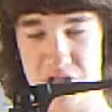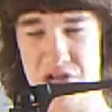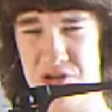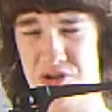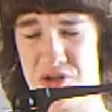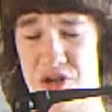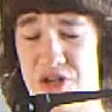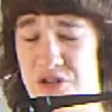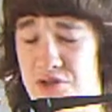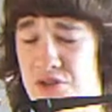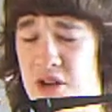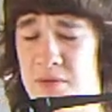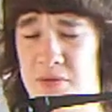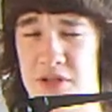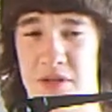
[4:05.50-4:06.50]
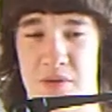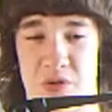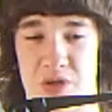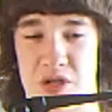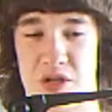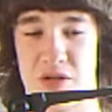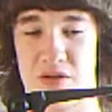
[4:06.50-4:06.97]
gears, I do not believe are
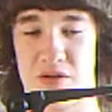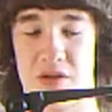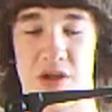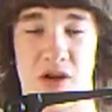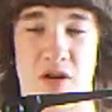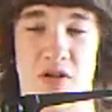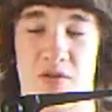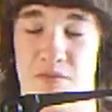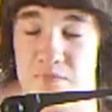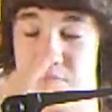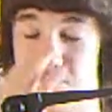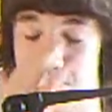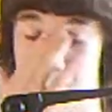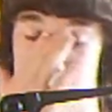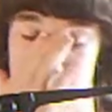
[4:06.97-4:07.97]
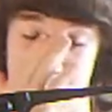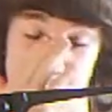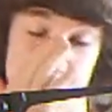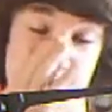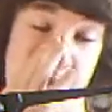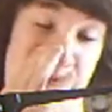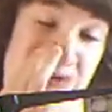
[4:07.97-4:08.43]
steel. They are probably
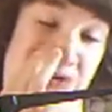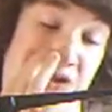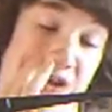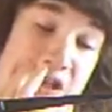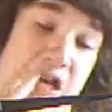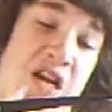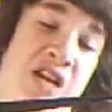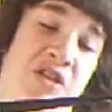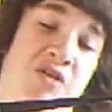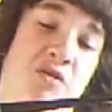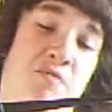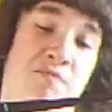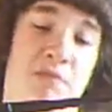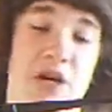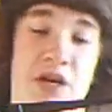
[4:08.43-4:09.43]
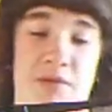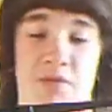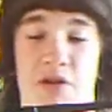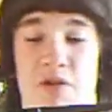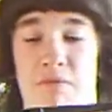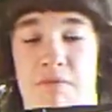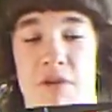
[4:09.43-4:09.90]
made of like cast or pot
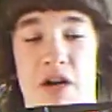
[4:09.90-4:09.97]
metal,